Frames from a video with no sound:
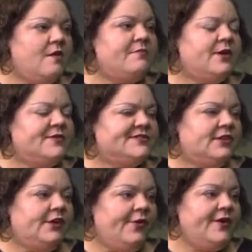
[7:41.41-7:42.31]
but it was the
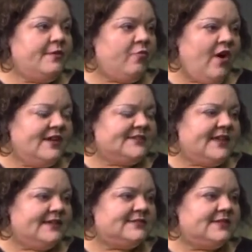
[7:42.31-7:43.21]
learning
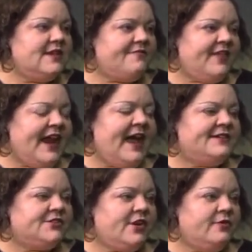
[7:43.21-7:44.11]
process that I
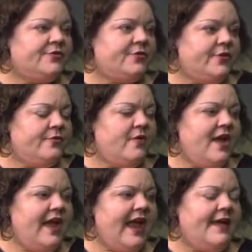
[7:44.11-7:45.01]
had to go through,
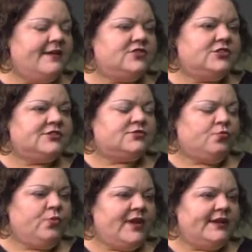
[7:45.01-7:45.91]
and just
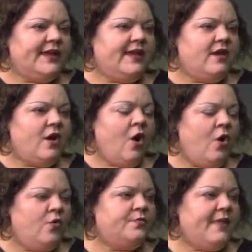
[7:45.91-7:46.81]
really
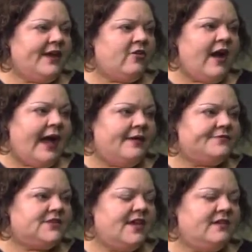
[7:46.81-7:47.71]
hone my
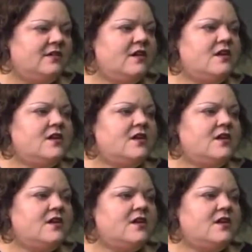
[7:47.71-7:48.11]
craft, and